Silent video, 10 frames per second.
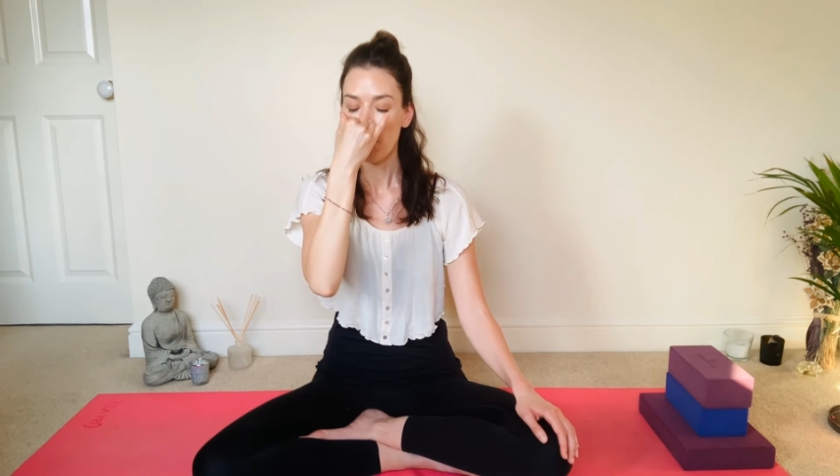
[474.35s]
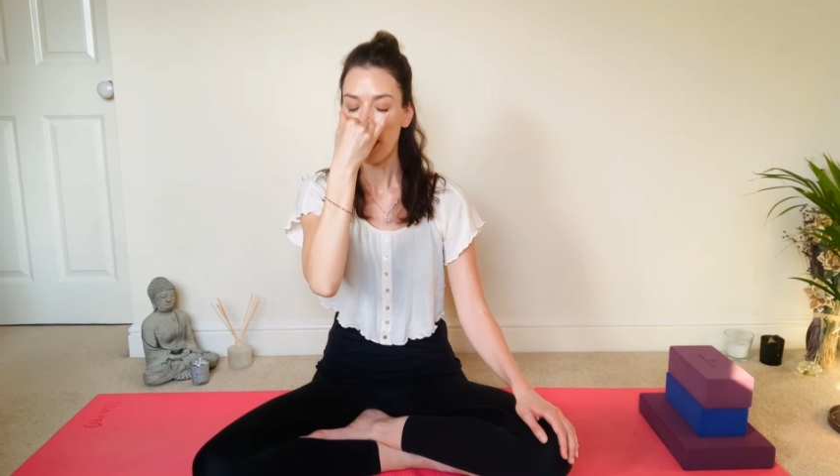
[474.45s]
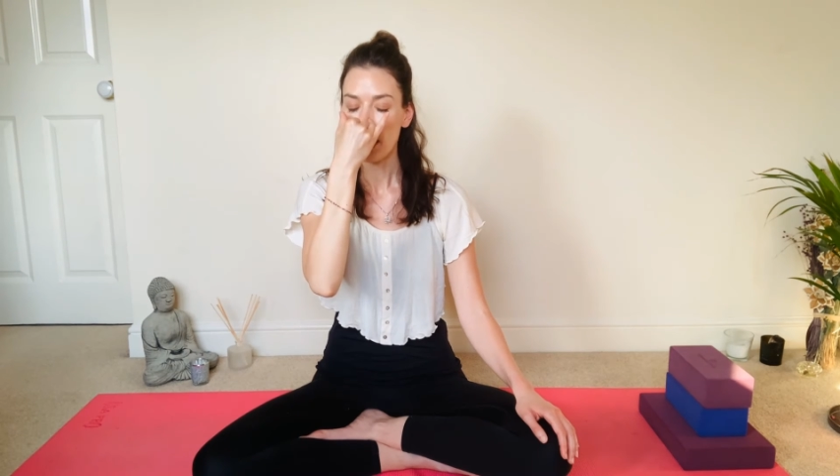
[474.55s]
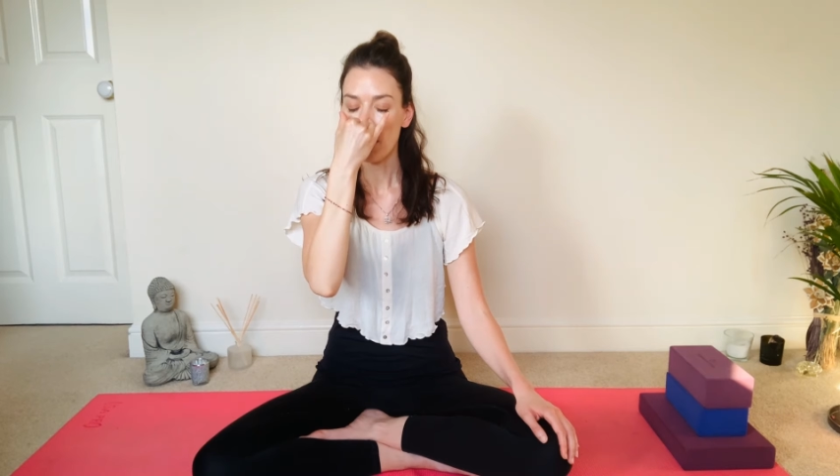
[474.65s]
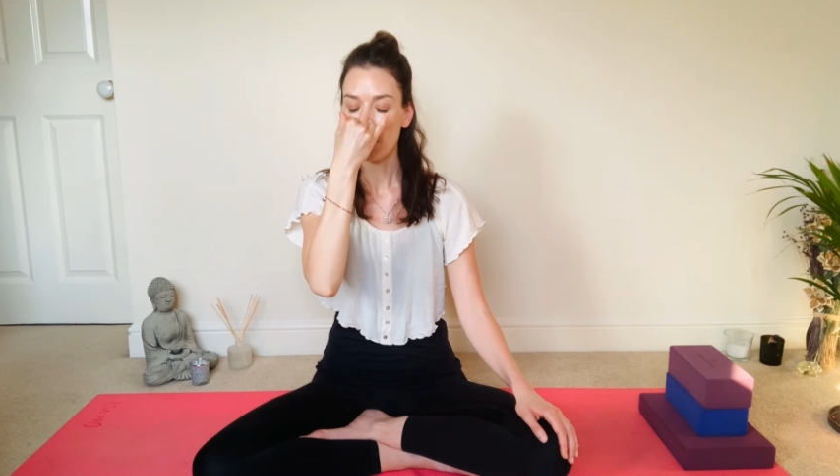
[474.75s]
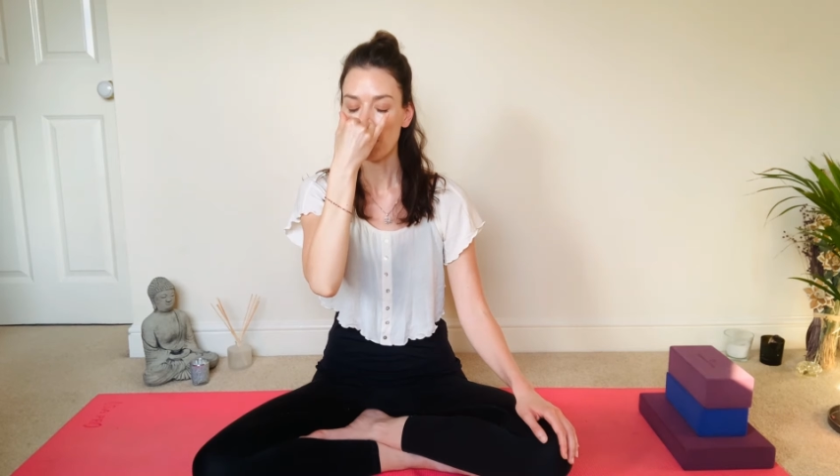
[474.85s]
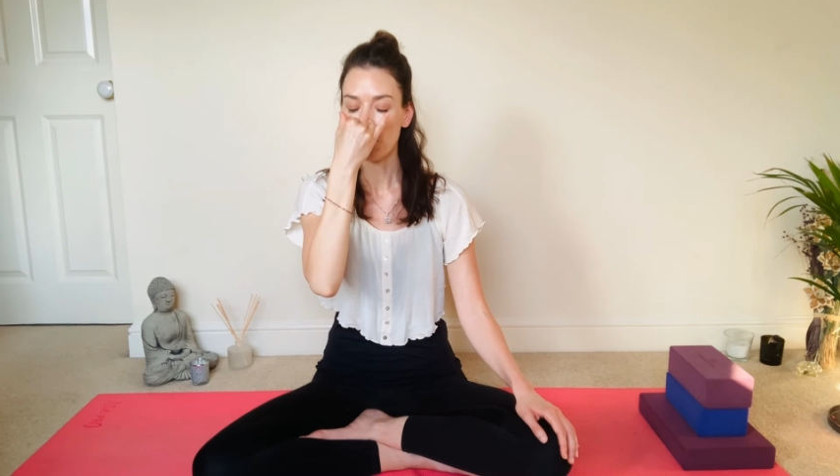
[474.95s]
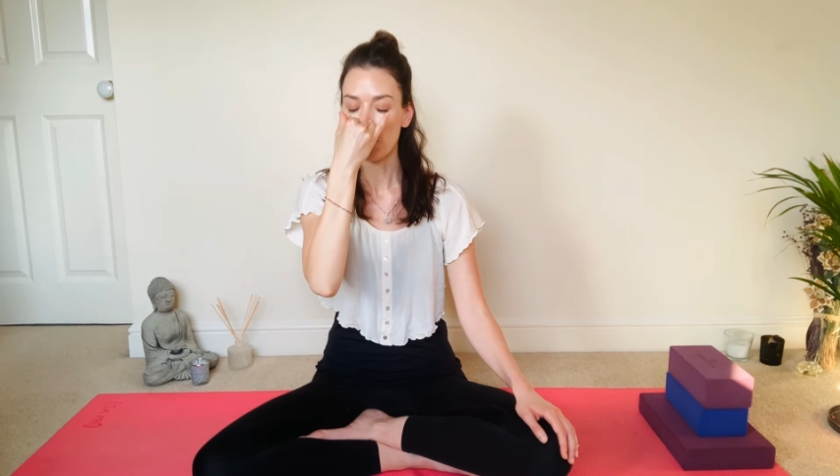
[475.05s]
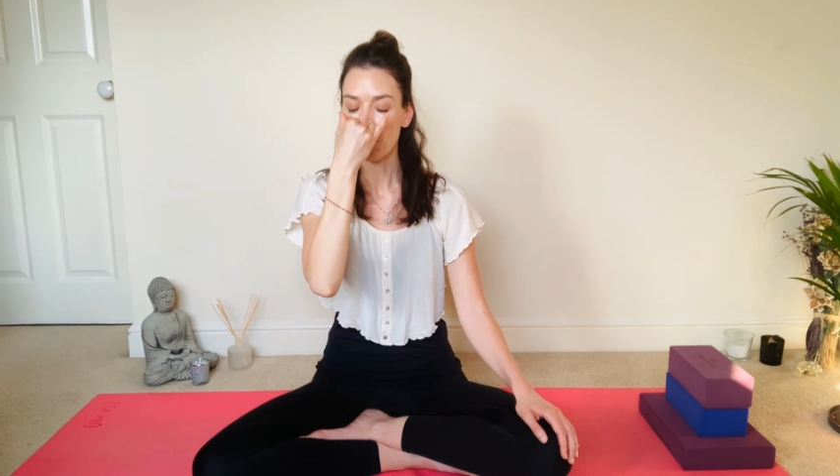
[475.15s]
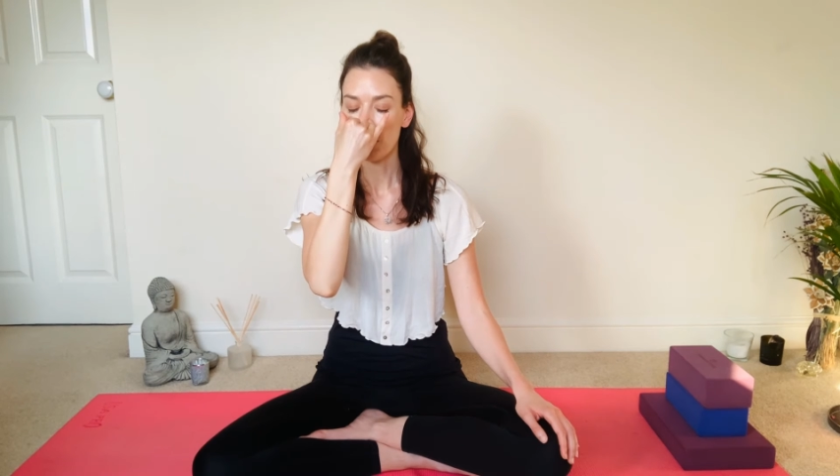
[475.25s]
right
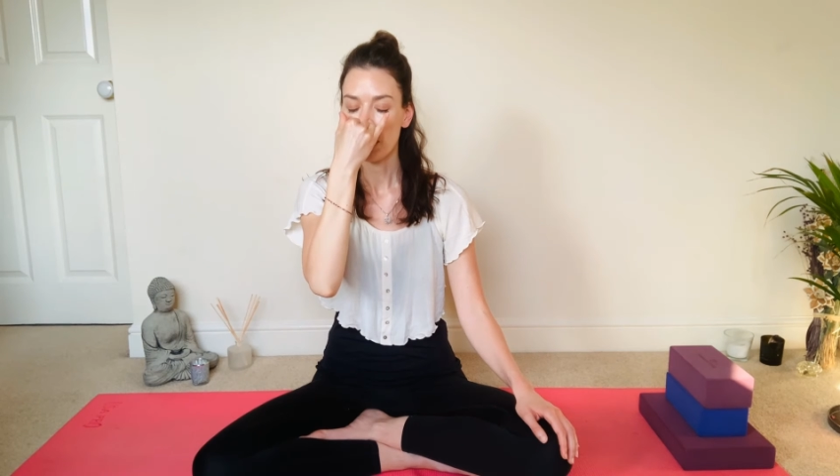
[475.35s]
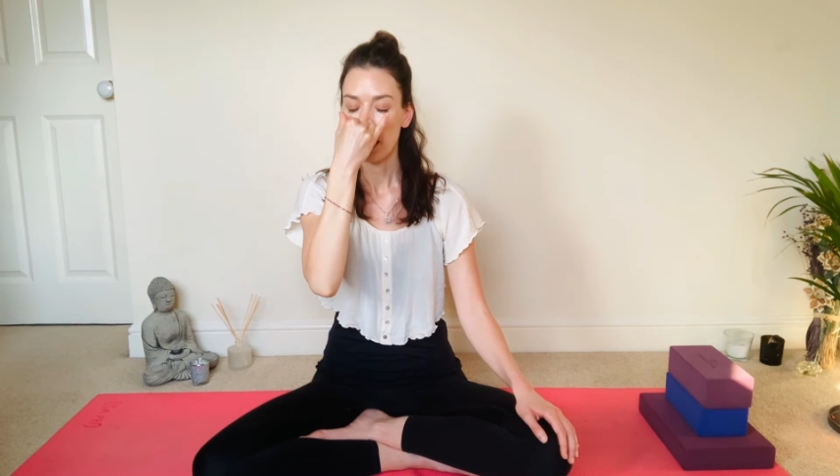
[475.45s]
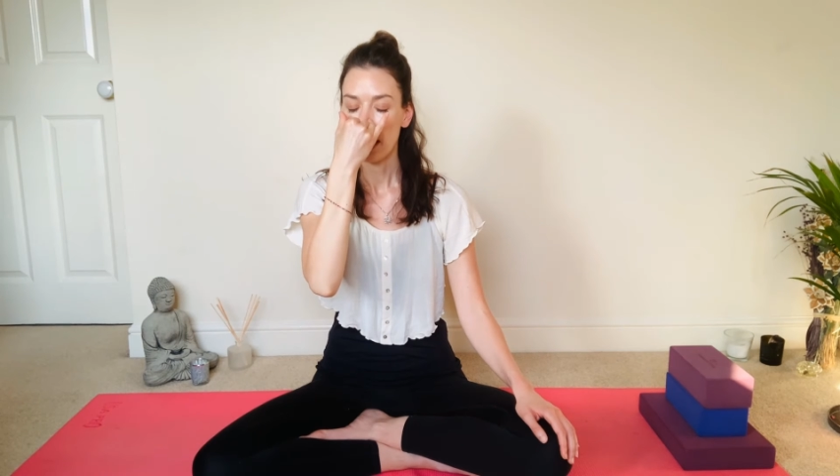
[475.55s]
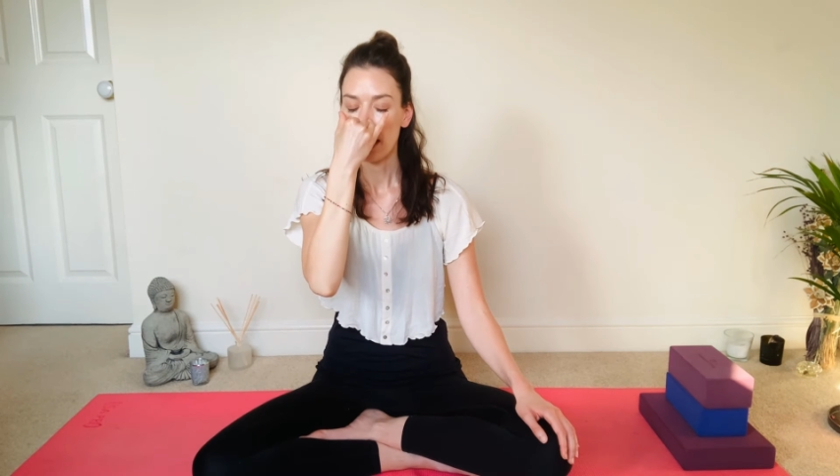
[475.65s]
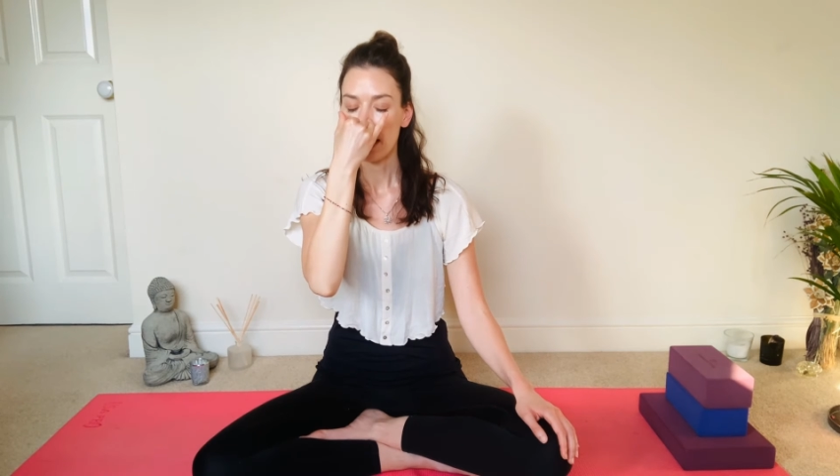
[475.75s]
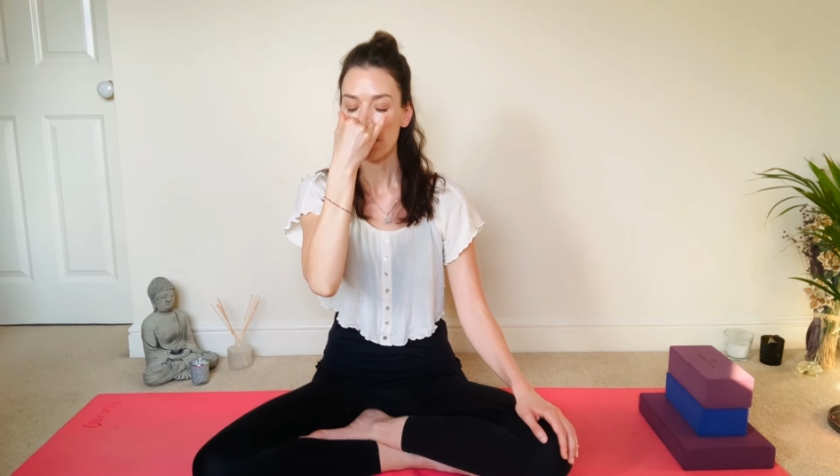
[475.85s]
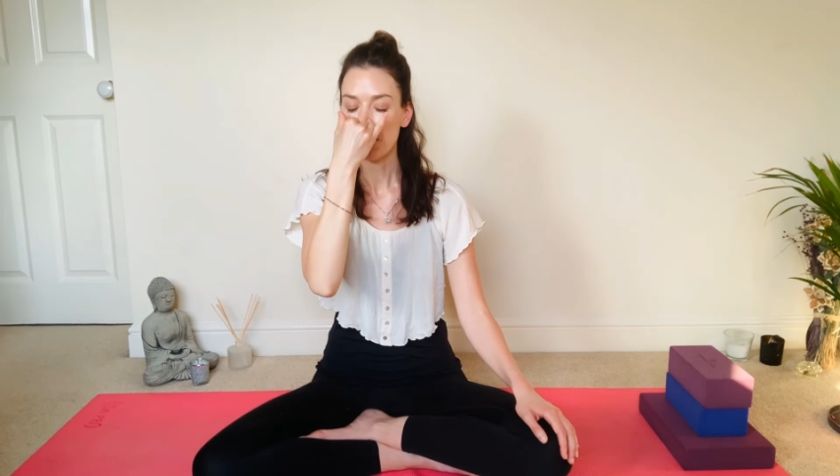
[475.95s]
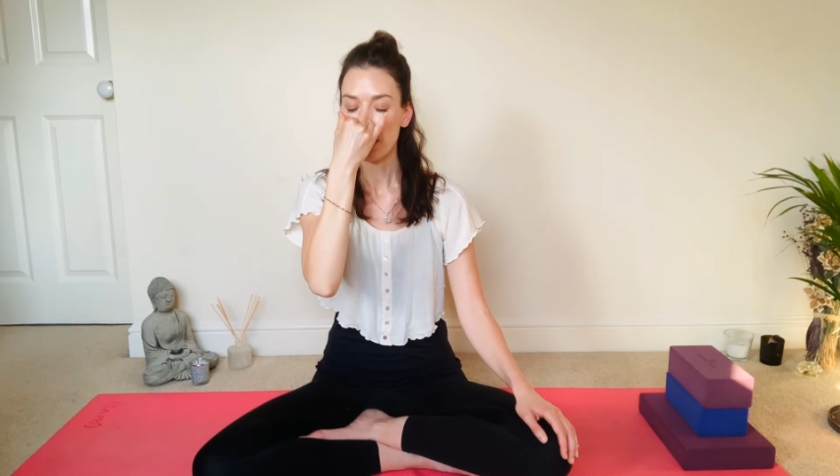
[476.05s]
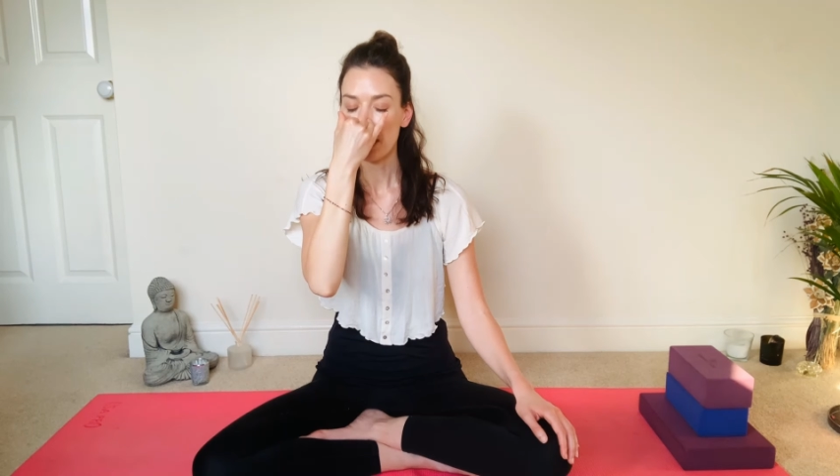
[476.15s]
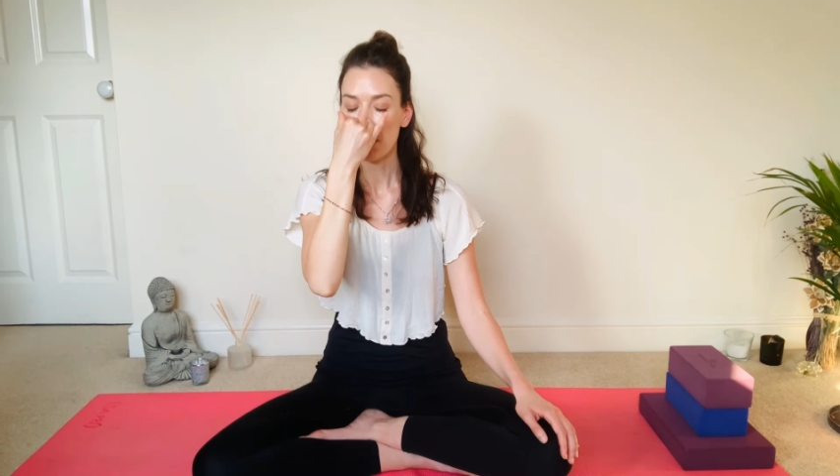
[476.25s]
nostril,
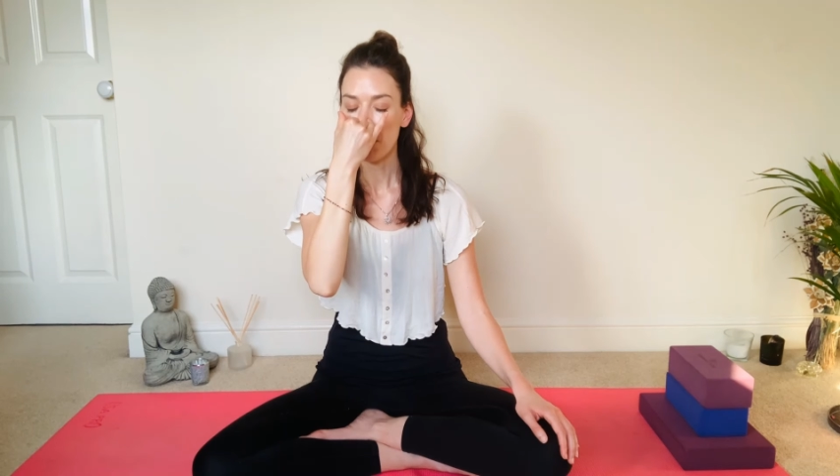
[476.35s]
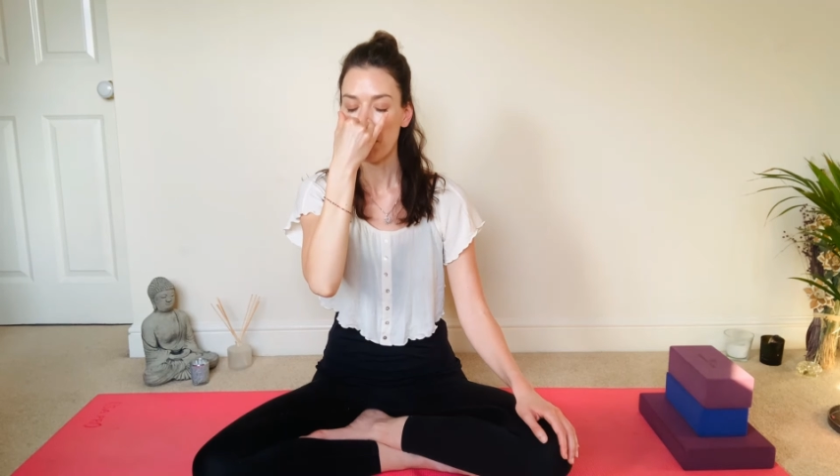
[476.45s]
lifting the